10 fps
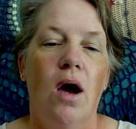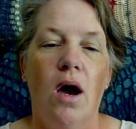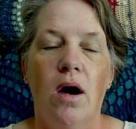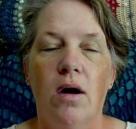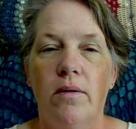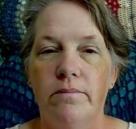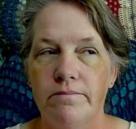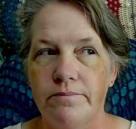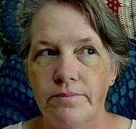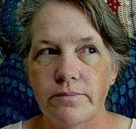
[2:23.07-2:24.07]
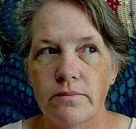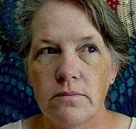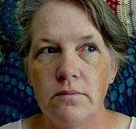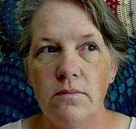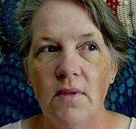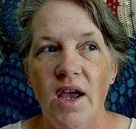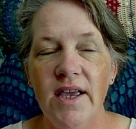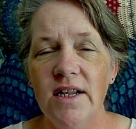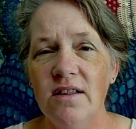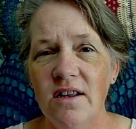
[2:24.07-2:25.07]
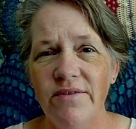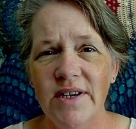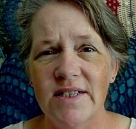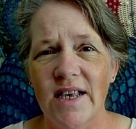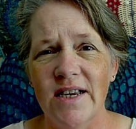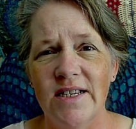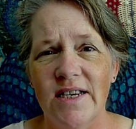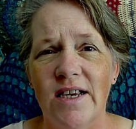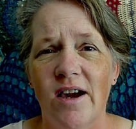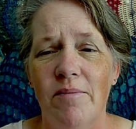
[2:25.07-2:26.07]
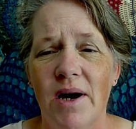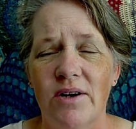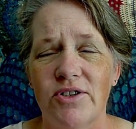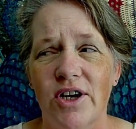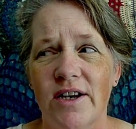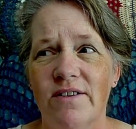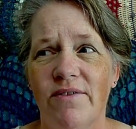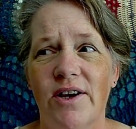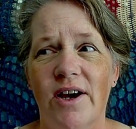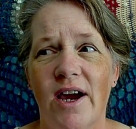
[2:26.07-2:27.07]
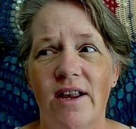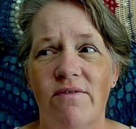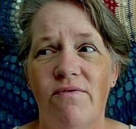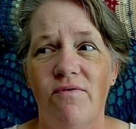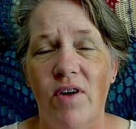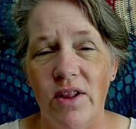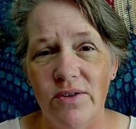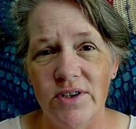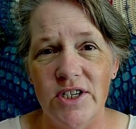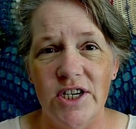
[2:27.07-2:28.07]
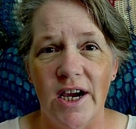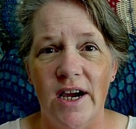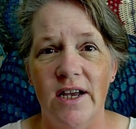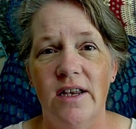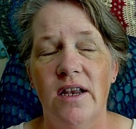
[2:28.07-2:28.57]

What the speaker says: I get a lot of anxiety about trying to figure out how to follow the chat